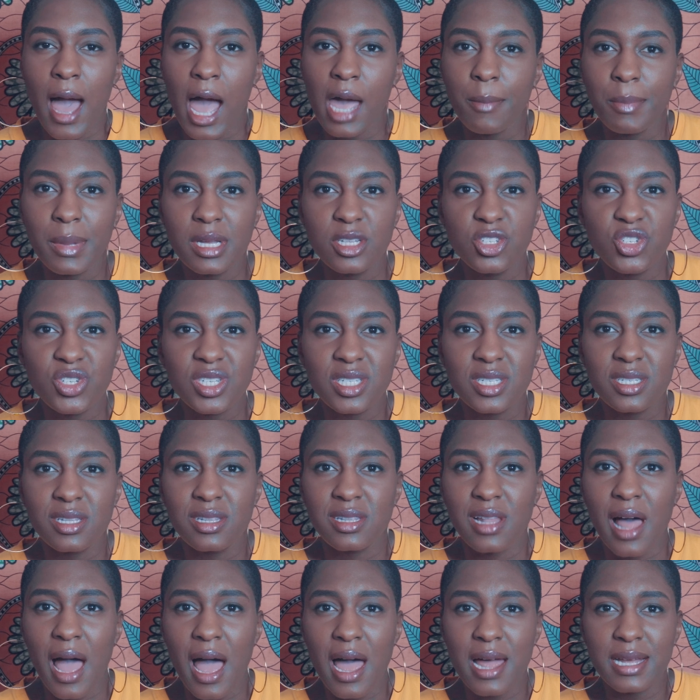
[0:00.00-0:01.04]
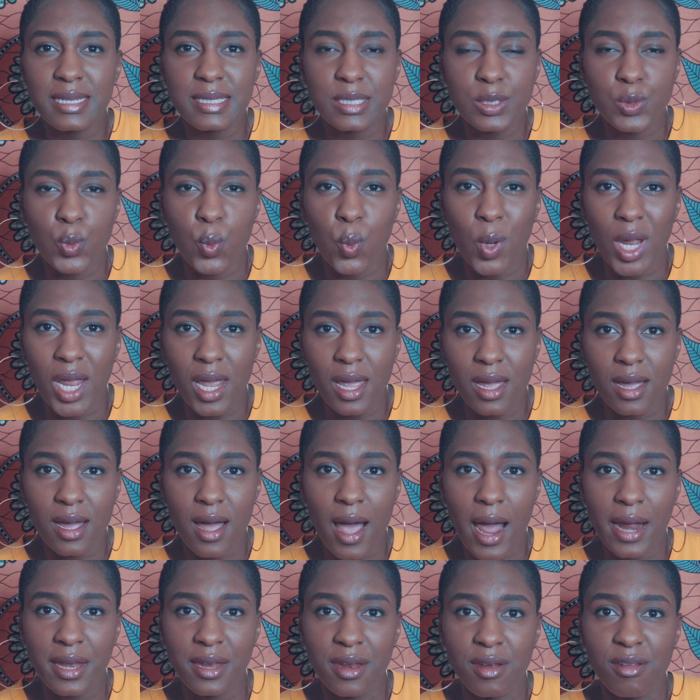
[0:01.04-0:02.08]
I mean, just last week
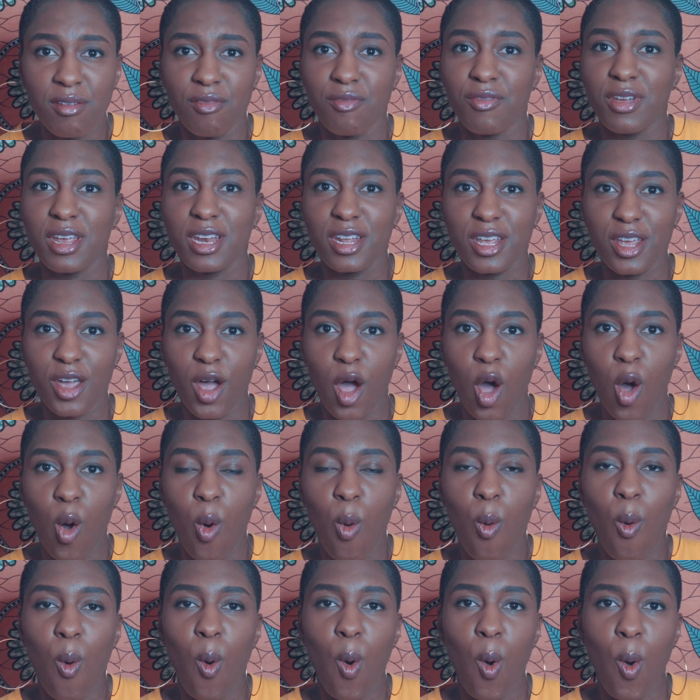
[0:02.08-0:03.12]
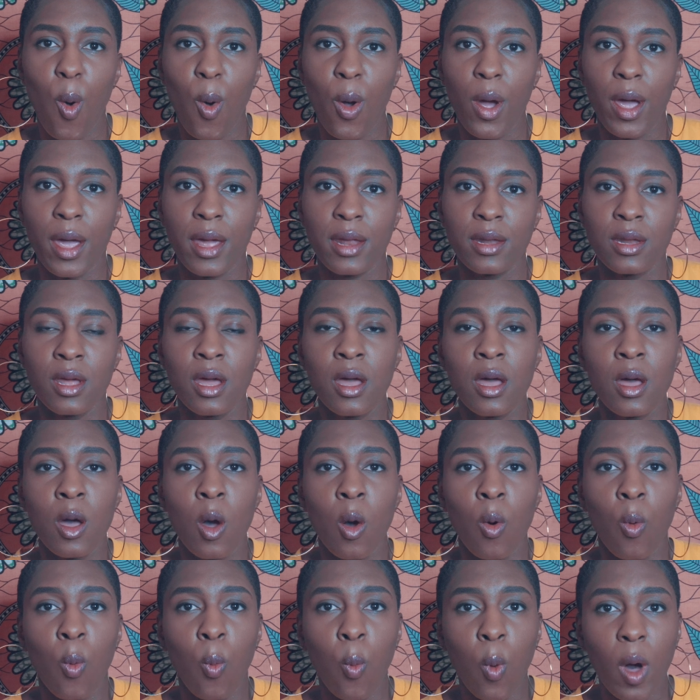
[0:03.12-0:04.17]
I did a video
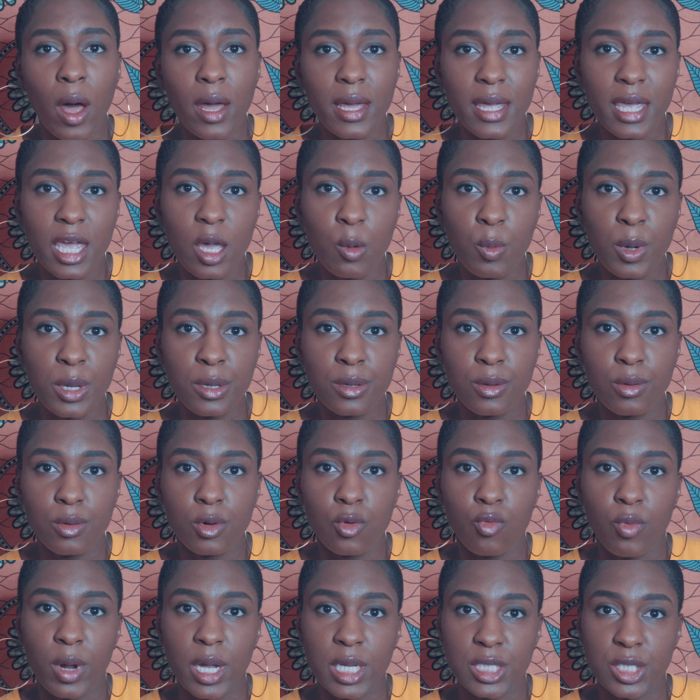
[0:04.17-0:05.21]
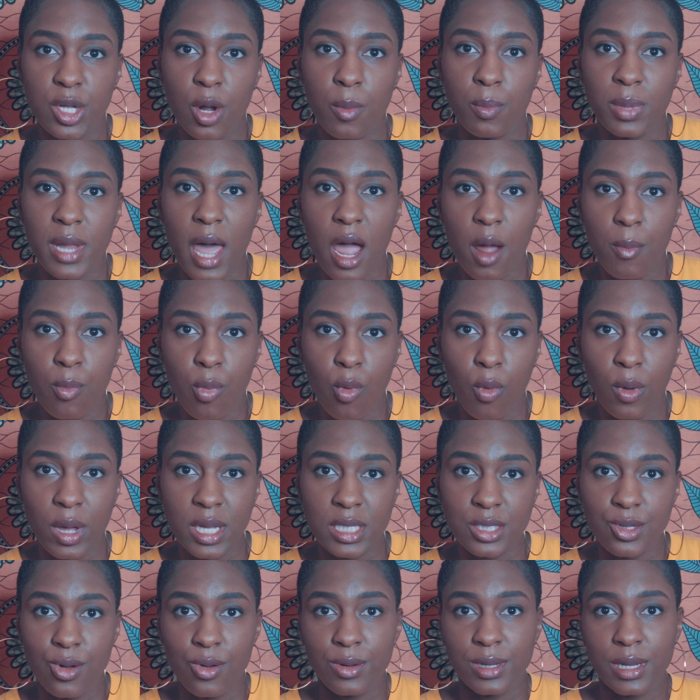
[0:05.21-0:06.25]
on what can we do to raise our black
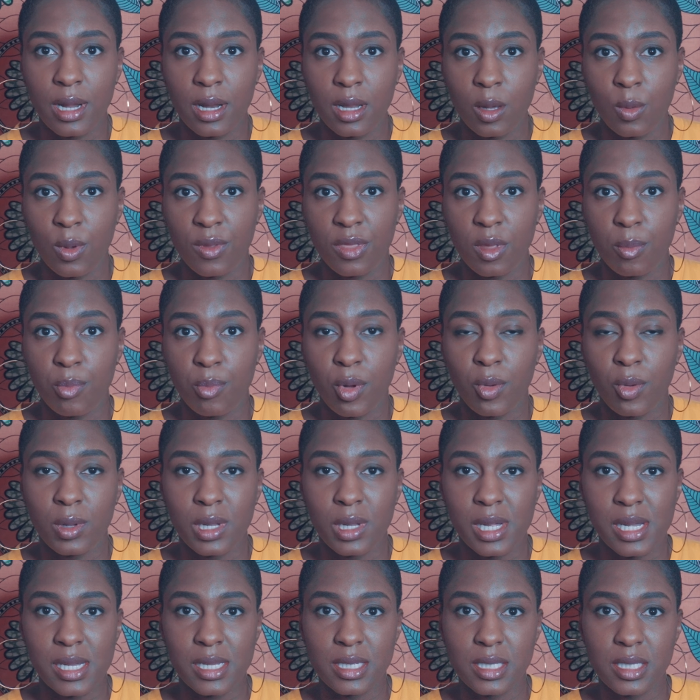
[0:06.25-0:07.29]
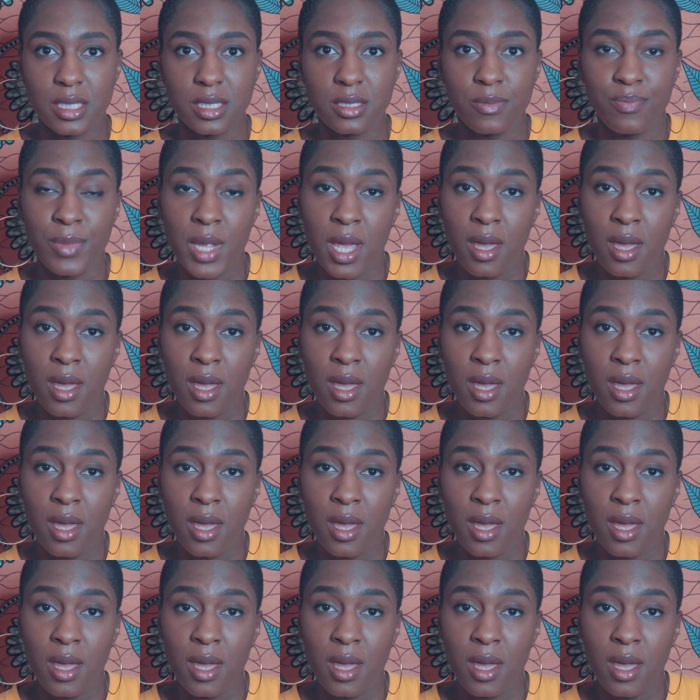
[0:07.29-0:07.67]
boys on dealing with the police.